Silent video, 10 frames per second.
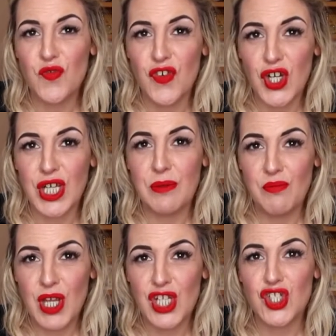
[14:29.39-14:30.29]
fucking
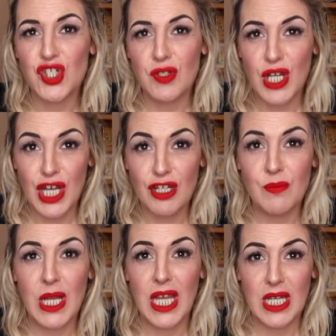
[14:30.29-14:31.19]
major
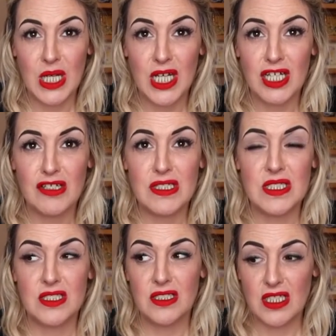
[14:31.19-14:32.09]
karmic cards